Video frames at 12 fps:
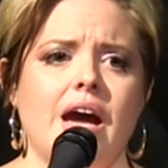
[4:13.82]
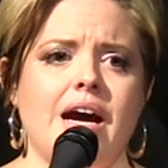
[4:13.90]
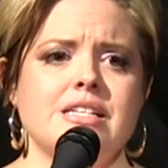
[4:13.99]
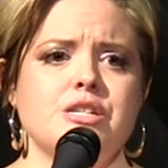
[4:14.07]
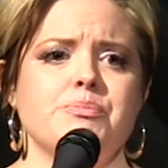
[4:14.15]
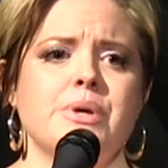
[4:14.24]

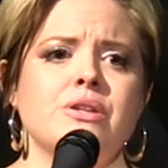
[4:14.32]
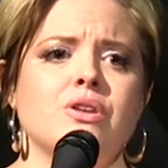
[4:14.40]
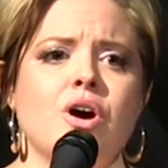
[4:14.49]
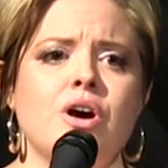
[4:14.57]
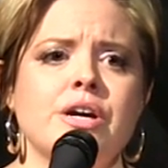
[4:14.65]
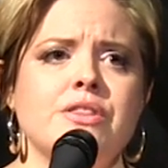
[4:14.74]
Hasn't been
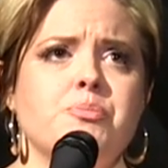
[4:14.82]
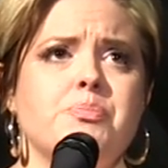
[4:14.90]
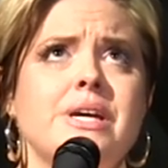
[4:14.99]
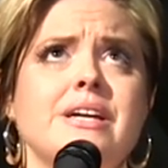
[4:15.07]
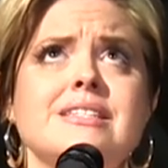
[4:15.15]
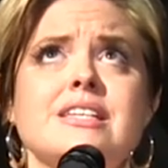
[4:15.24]
long, and the
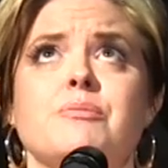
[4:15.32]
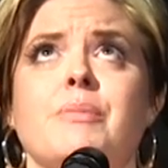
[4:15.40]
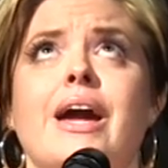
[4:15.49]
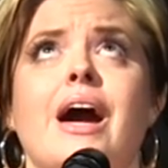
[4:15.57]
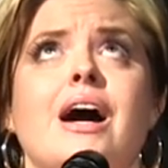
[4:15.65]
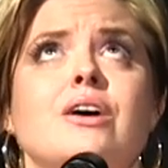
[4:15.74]
peace in
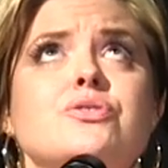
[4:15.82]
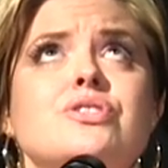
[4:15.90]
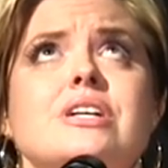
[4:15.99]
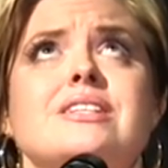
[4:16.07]
my house